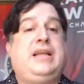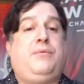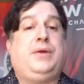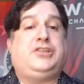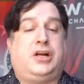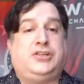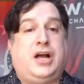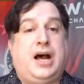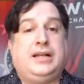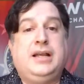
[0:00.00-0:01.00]
that we judge
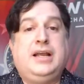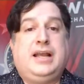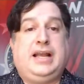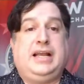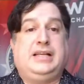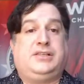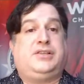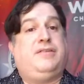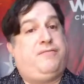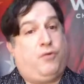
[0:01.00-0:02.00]
on
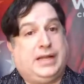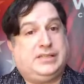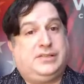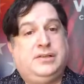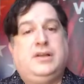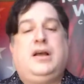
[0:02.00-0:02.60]
is the voice,